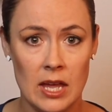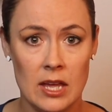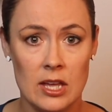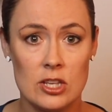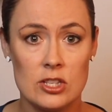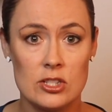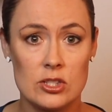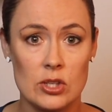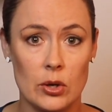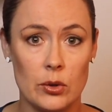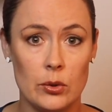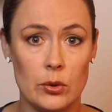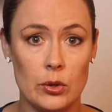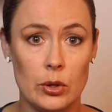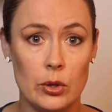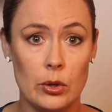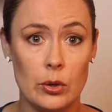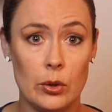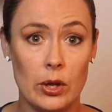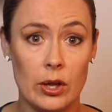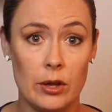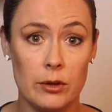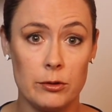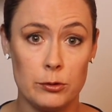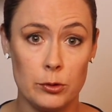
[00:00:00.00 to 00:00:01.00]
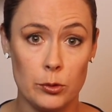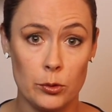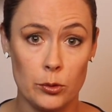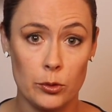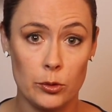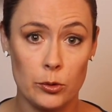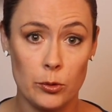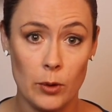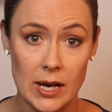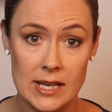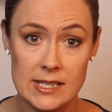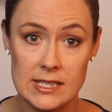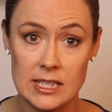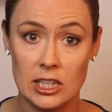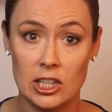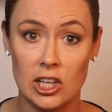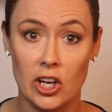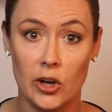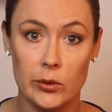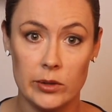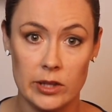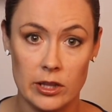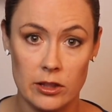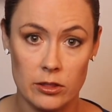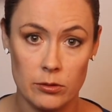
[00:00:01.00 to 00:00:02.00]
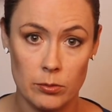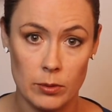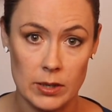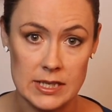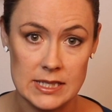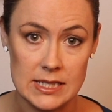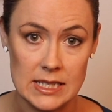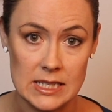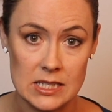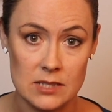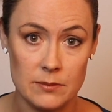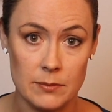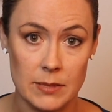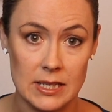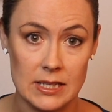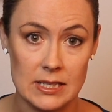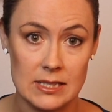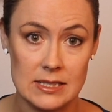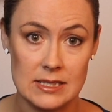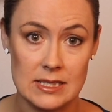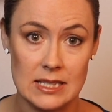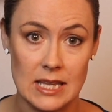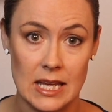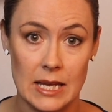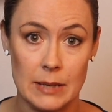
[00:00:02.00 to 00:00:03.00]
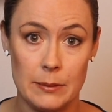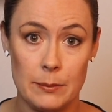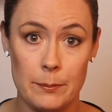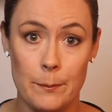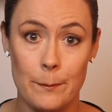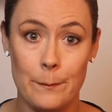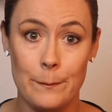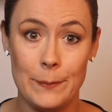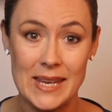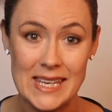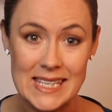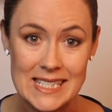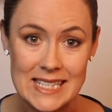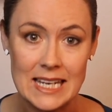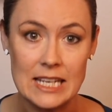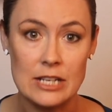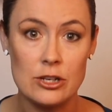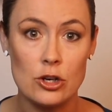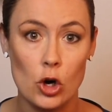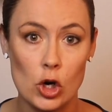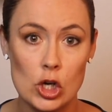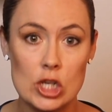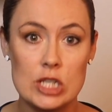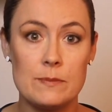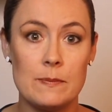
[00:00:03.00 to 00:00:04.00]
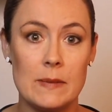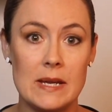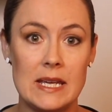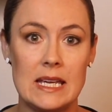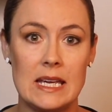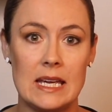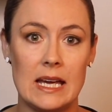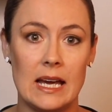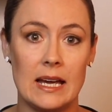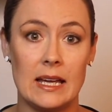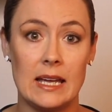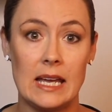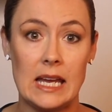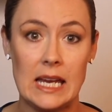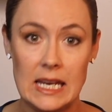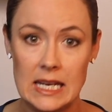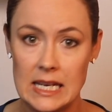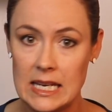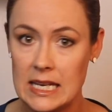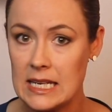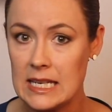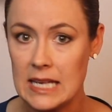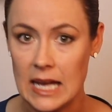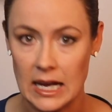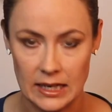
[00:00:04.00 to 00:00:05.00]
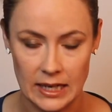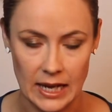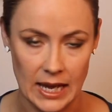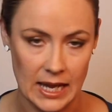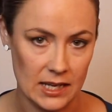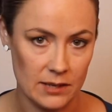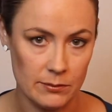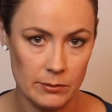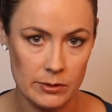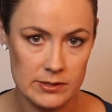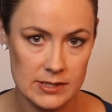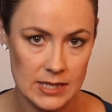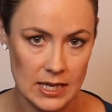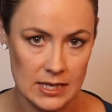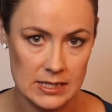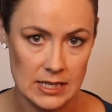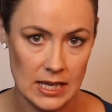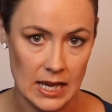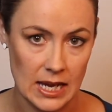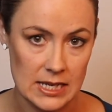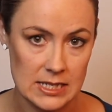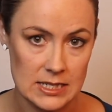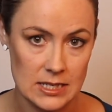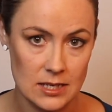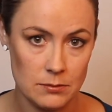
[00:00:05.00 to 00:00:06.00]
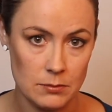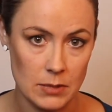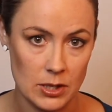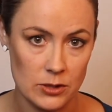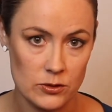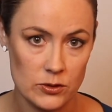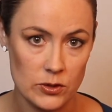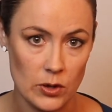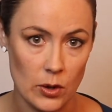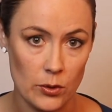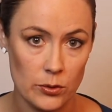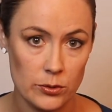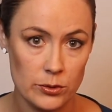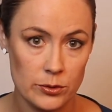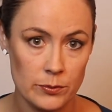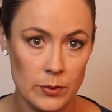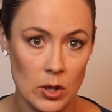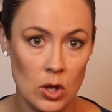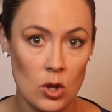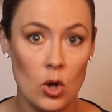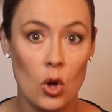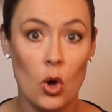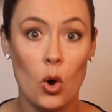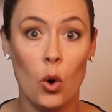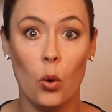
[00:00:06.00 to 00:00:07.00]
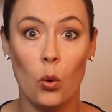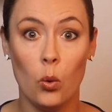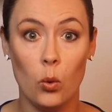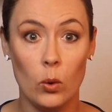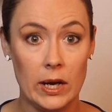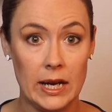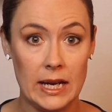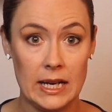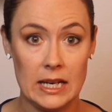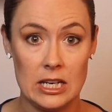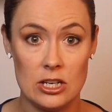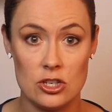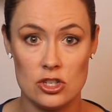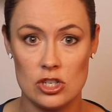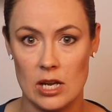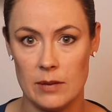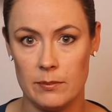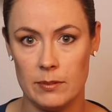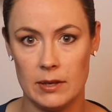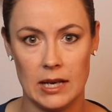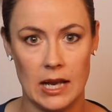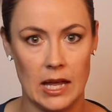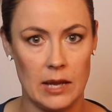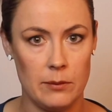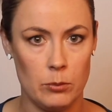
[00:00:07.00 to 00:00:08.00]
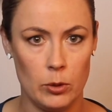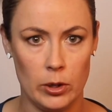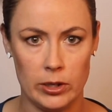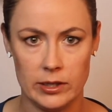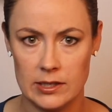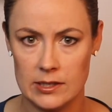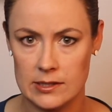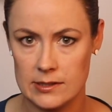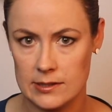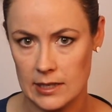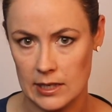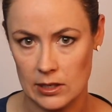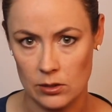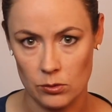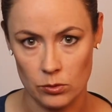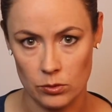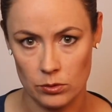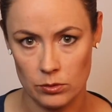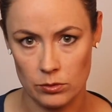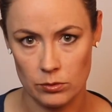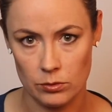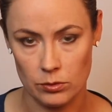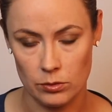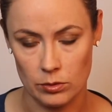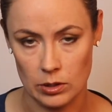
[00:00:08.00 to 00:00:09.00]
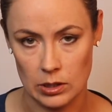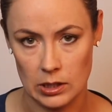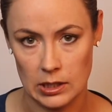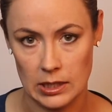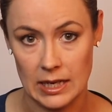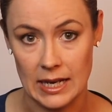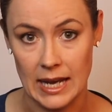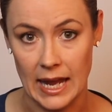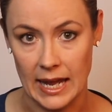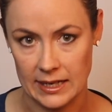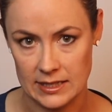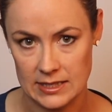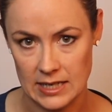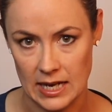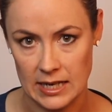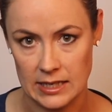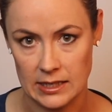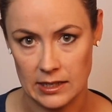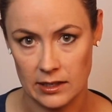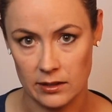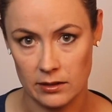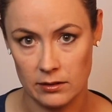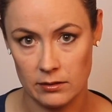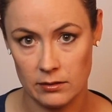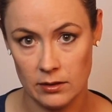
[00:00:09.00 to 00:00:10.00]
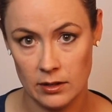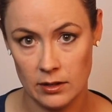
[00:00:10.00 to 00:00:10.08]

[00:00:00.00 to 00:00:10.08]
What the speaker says: So if you're grazing lower than 3 centimetres, they better not be any young animals under 18 months old, or any sheep in late pregnancy or lactating